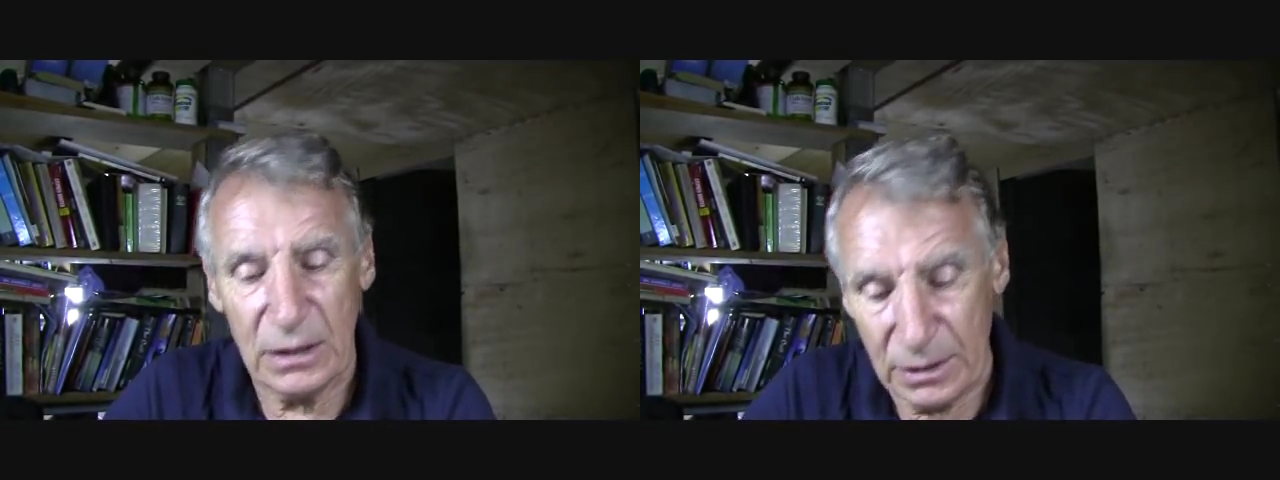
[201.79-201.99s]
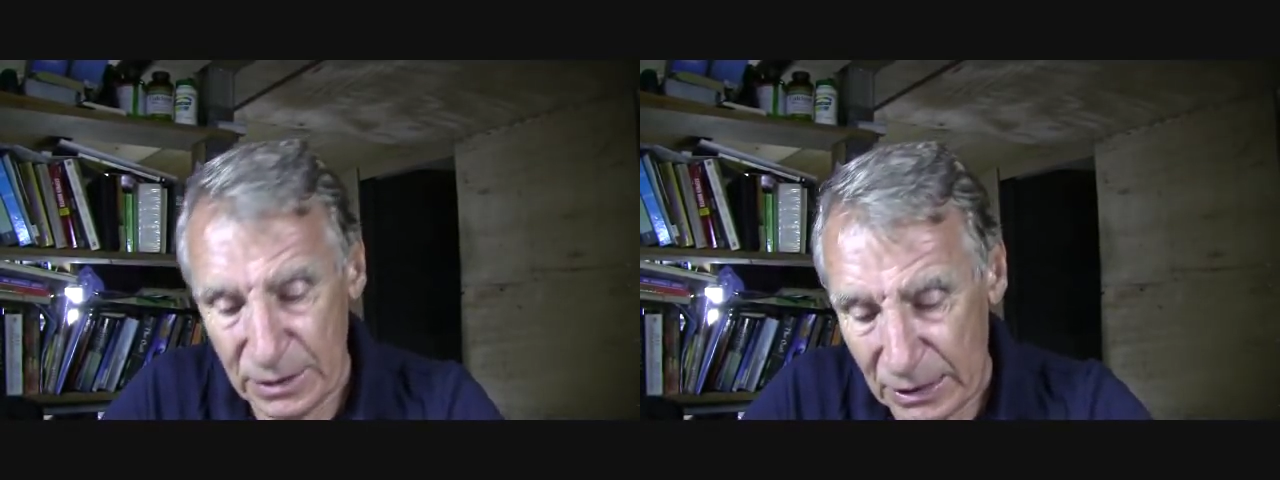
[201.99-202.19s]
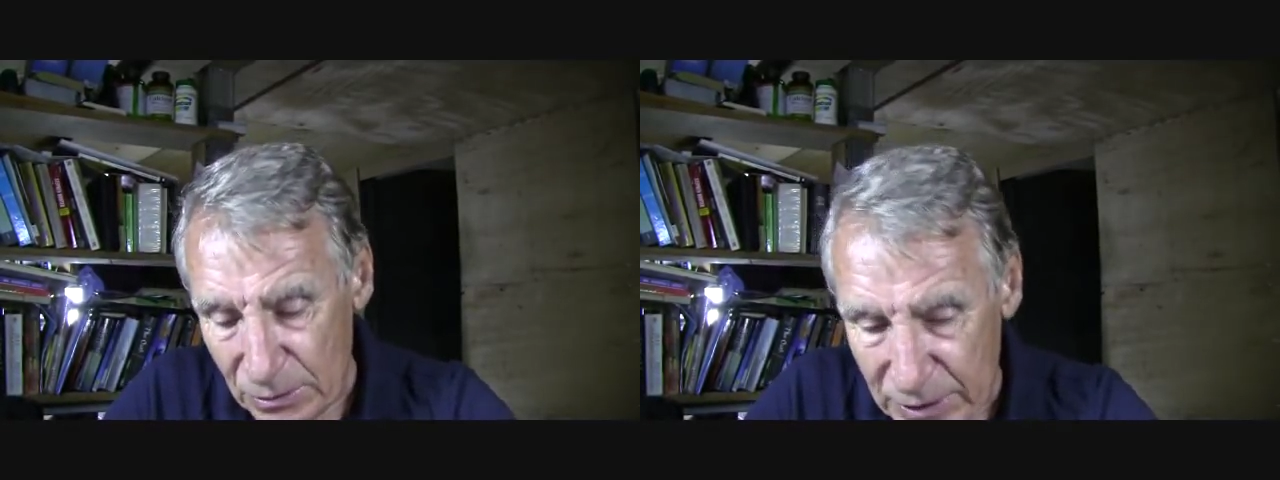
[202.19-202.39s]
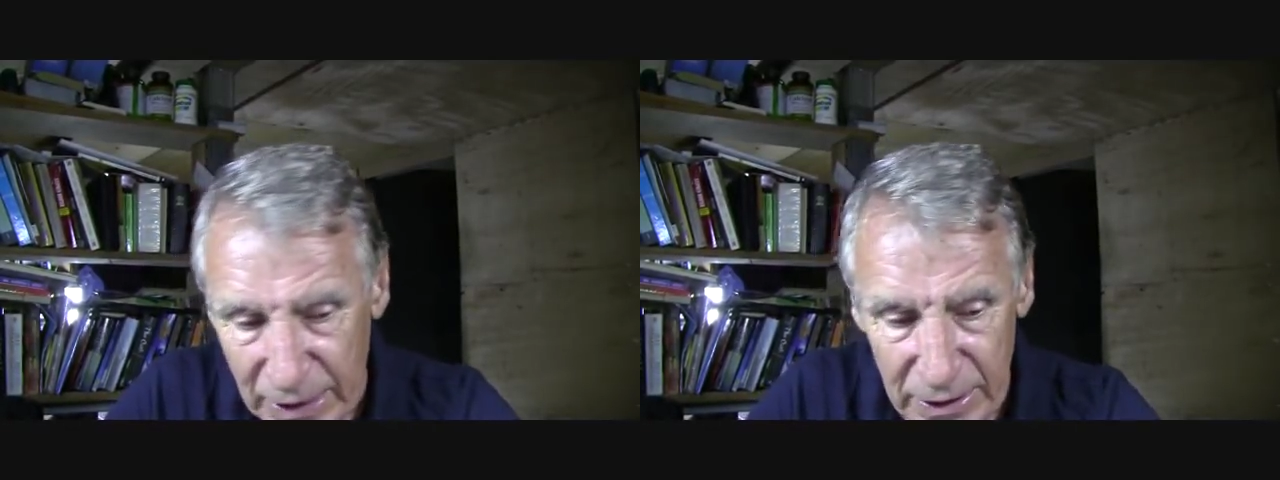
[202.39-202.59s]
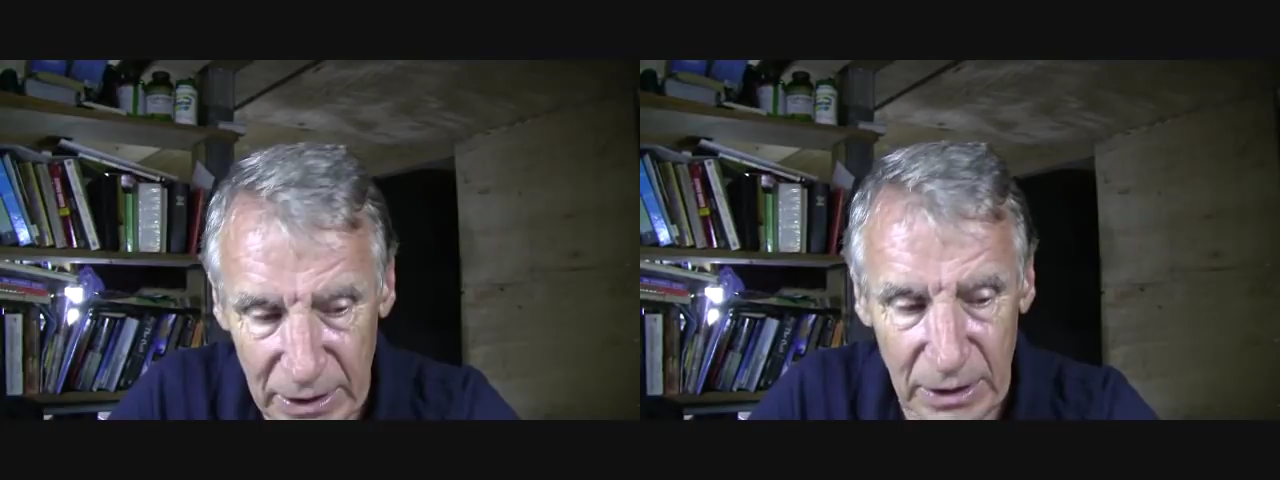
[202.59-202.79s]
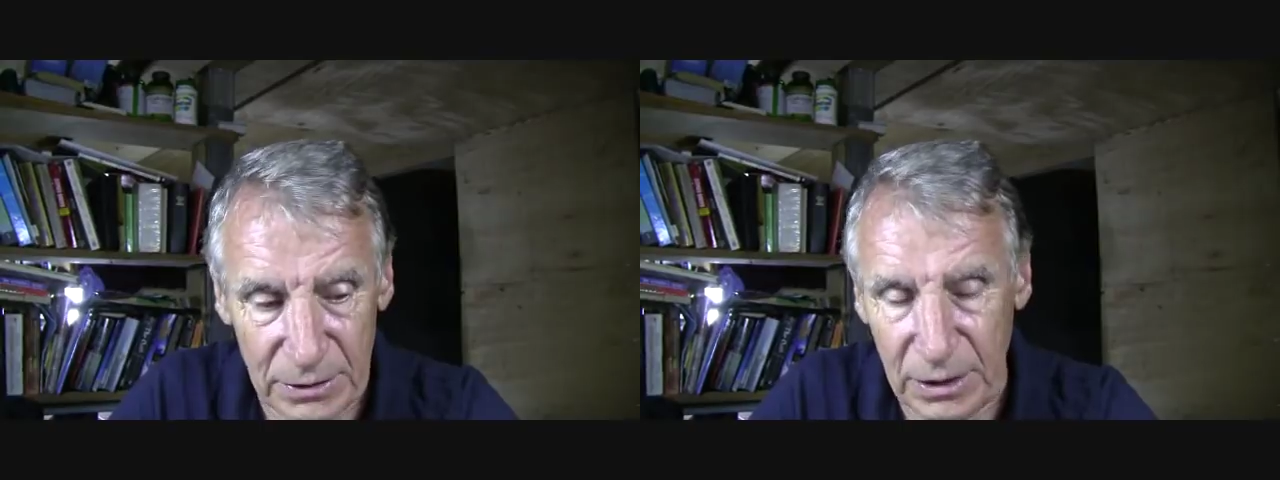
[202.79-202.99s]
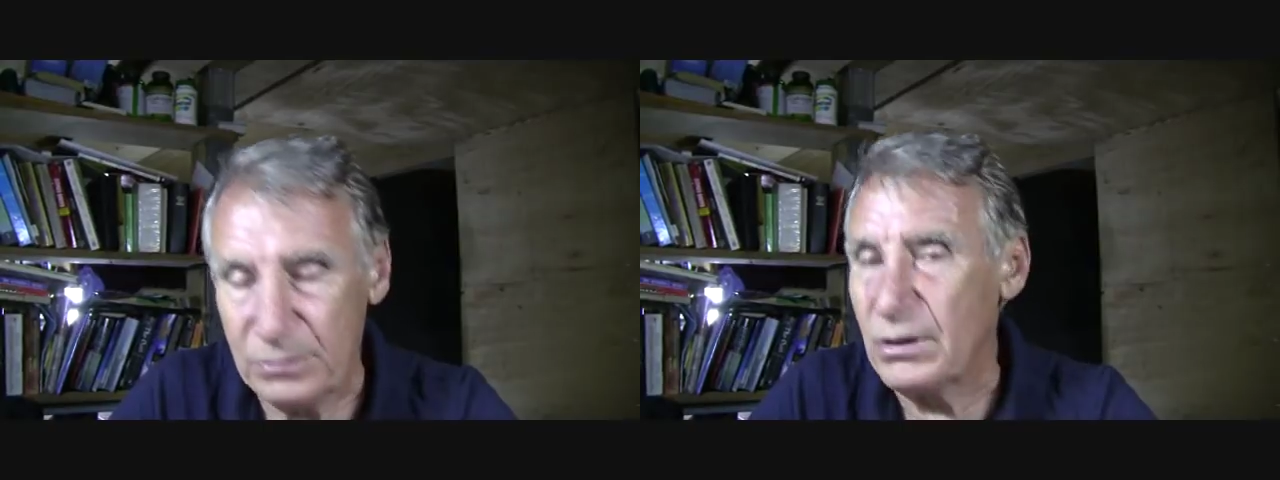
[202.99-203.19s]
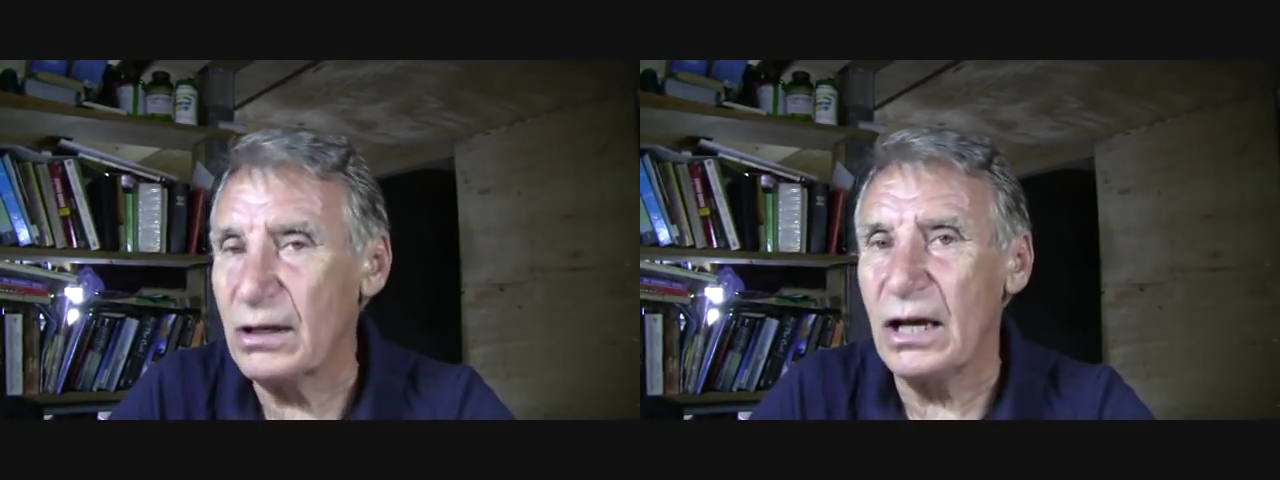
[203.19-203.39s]
And they look at it and
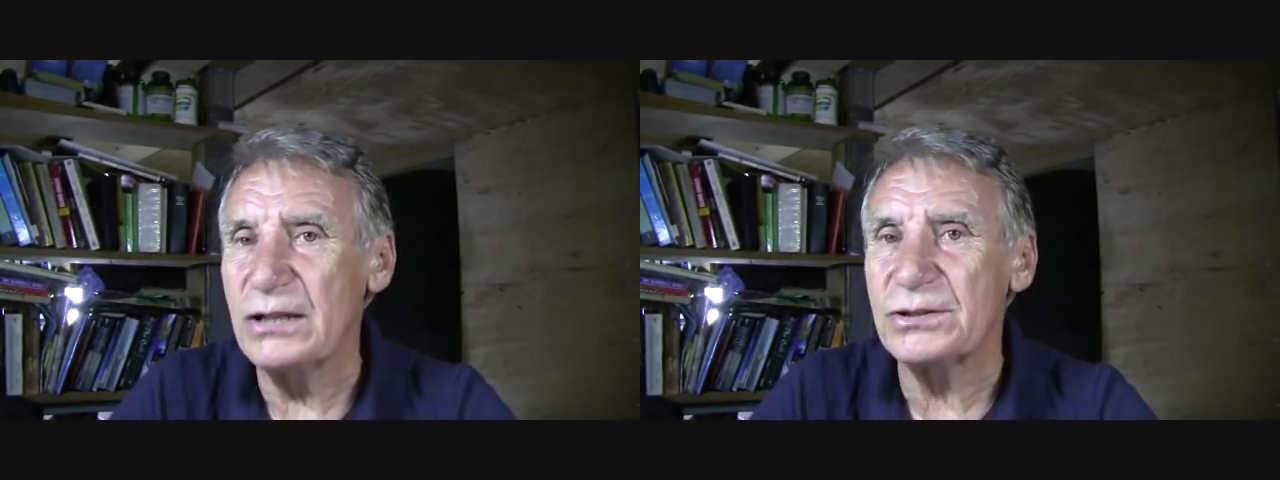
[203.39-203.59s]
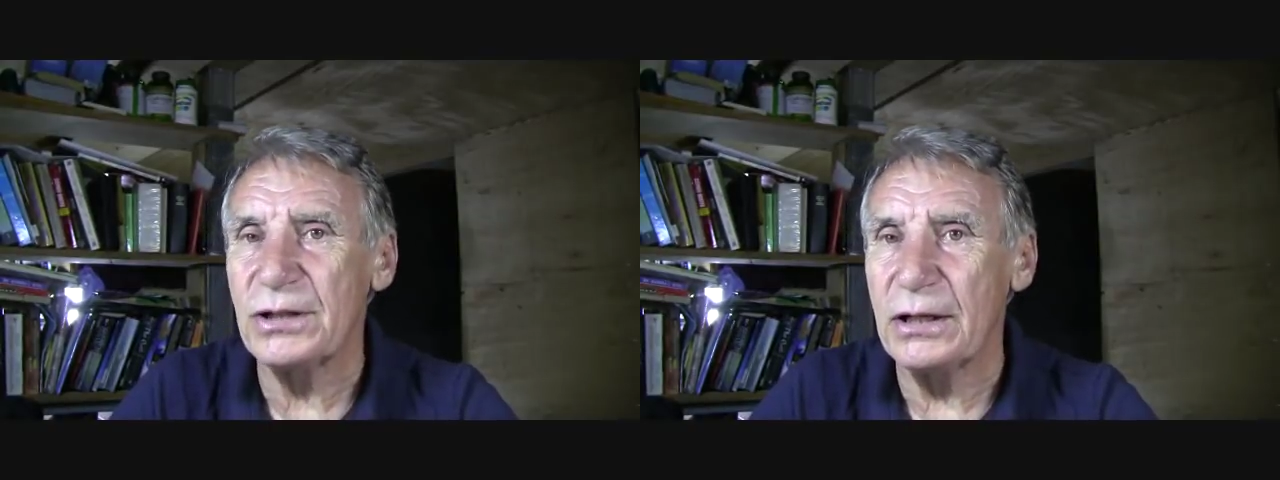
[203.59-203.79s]
they realize